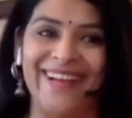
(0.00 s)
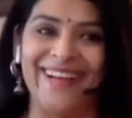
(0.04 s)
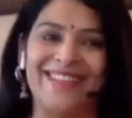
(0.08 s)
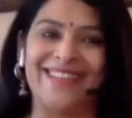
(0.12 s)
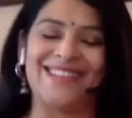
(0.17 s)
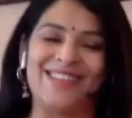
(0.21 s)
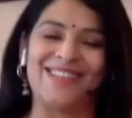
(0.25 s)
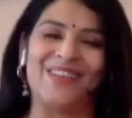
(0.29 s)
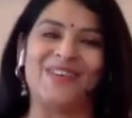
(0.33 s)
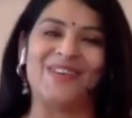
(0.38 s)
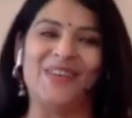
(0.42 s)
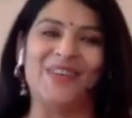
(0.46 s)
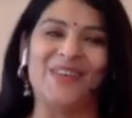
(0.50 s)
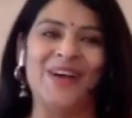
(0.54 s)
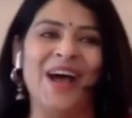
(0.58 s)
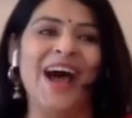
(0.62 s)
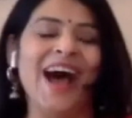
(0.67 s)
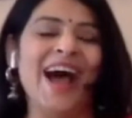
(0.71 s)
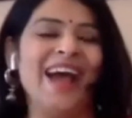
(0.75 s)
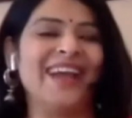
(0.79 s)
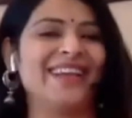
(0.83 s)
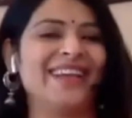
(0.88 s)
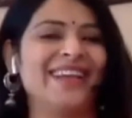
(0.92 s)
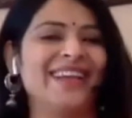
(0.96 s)
So I
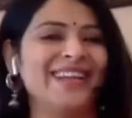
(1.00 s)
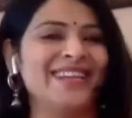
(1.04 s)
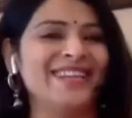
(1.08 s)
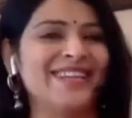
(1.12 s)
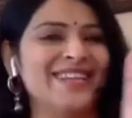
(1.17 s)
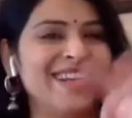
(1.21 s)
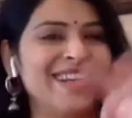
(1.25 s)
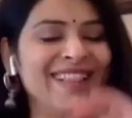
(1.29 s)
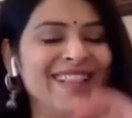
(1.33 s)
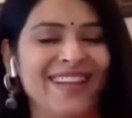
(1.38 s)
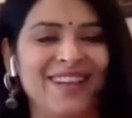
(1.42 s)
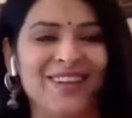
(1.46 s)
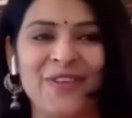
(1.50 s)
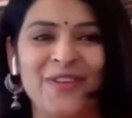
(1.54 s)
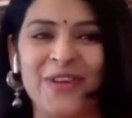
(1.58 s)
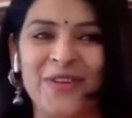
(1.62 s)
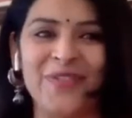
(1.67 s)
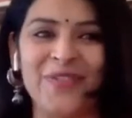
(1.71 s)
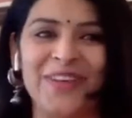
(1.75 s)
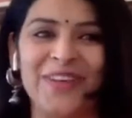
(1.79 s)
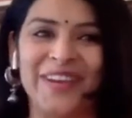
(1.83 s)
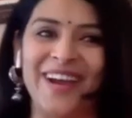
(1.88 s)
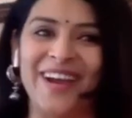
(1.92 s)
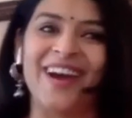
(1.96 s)
can tell that you are a very
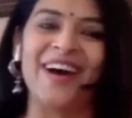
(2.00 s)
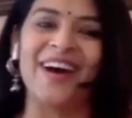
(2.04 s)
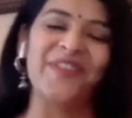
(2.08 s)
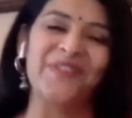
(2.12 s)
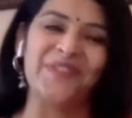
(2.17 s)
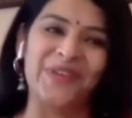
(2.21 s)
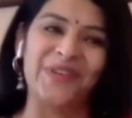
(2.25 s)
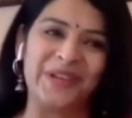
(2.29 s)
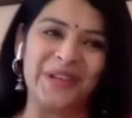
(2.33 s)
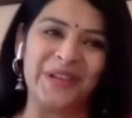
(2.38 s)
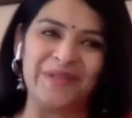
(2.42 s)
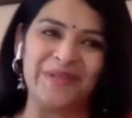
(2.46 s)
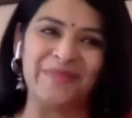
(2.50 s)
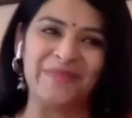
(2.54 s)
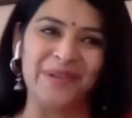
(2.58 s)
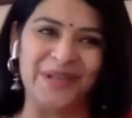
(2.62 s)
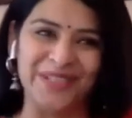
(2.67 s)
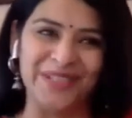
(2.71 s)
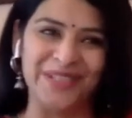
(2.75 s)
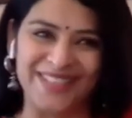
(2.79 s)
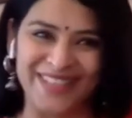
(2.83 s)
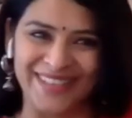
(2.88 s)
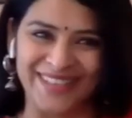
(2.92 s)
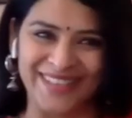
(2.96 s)
hardworking person,